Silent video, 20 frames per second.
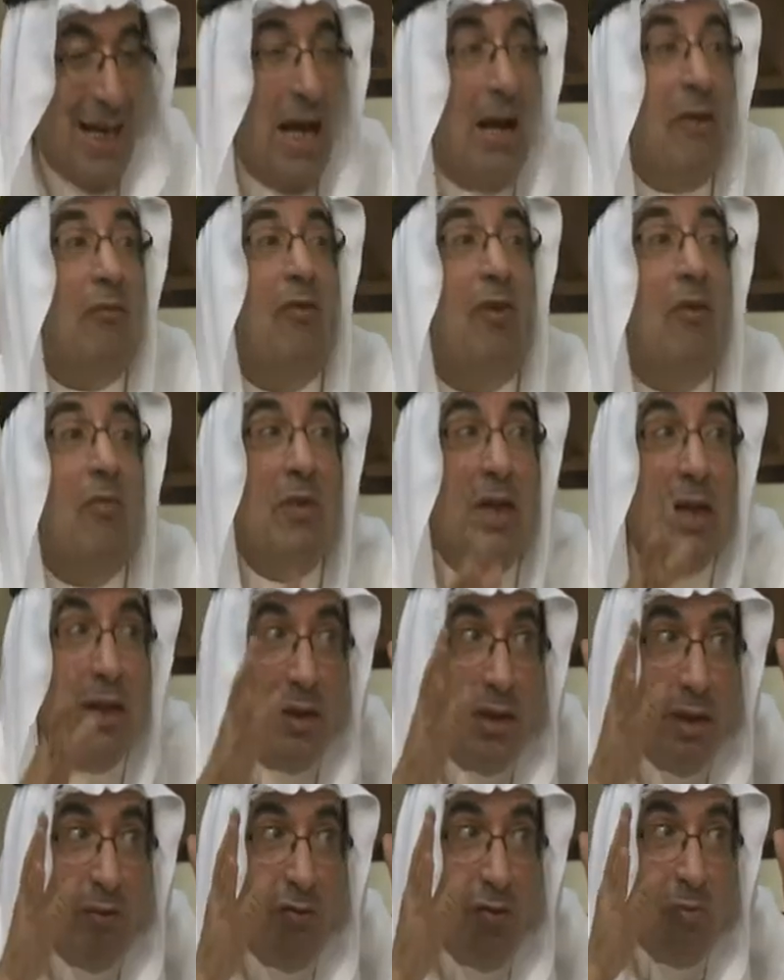from
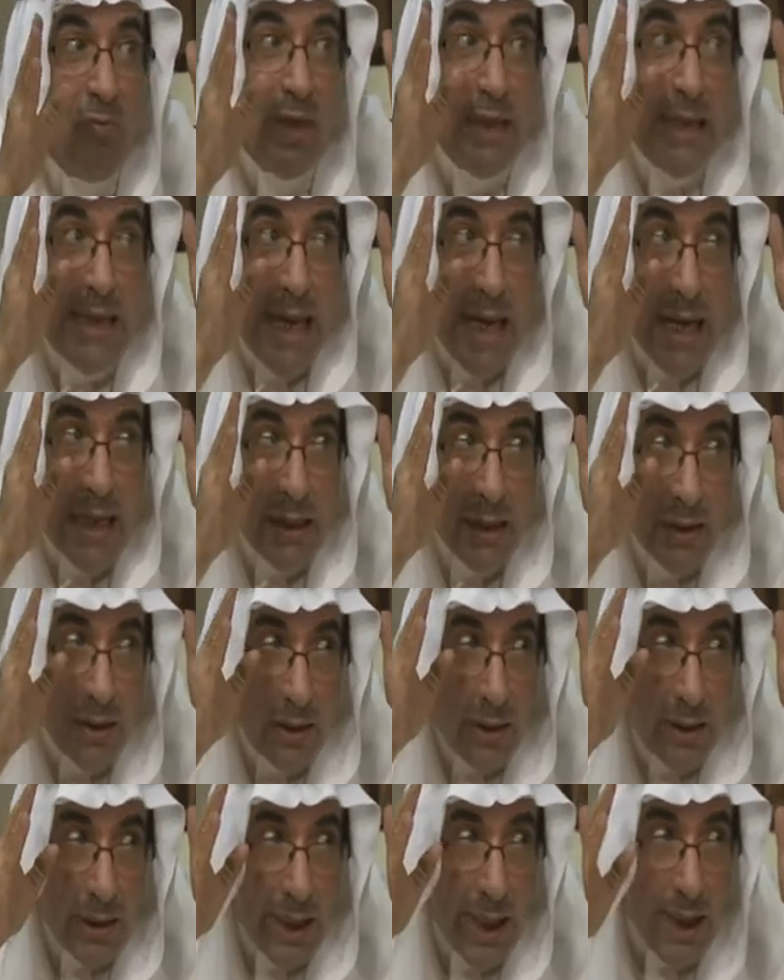the
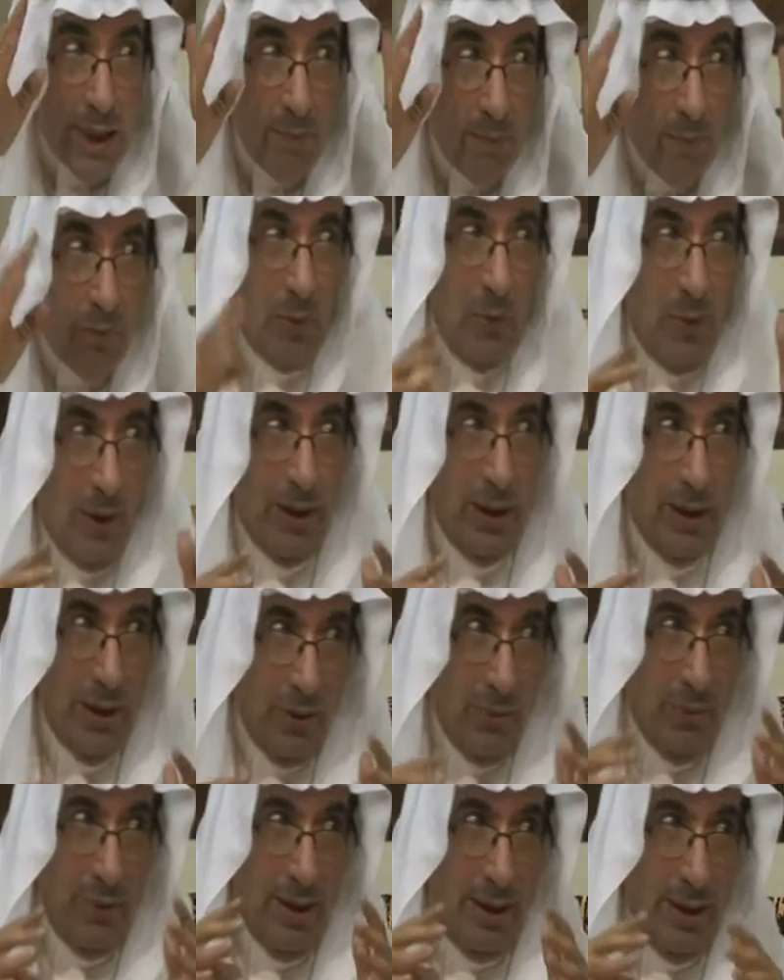day number 1 he
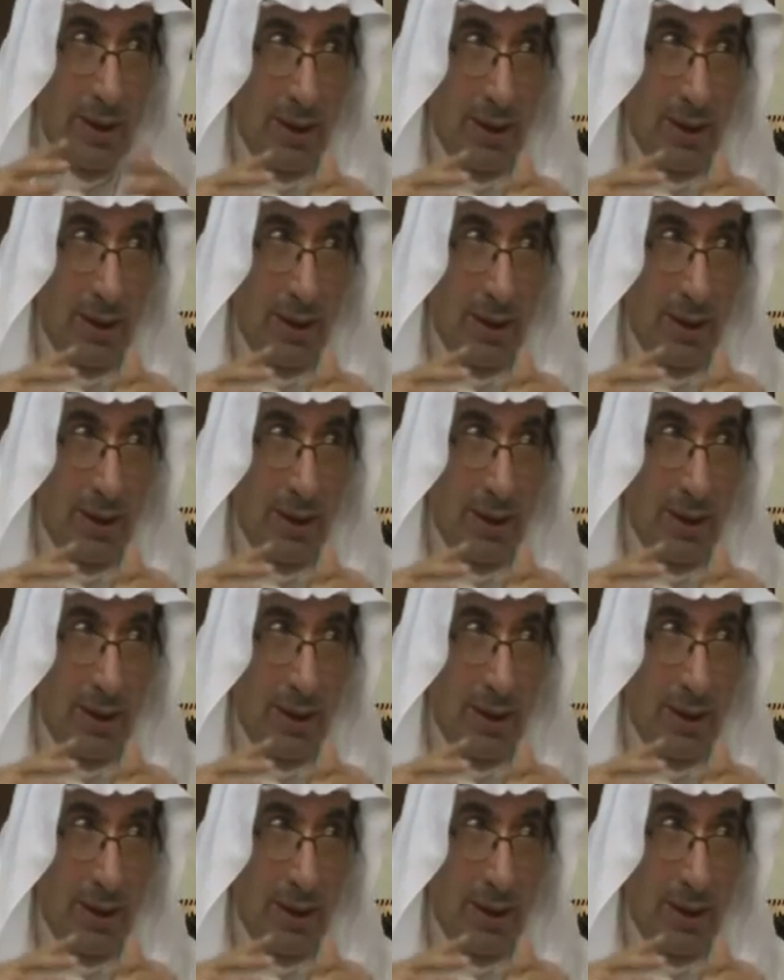wrote that.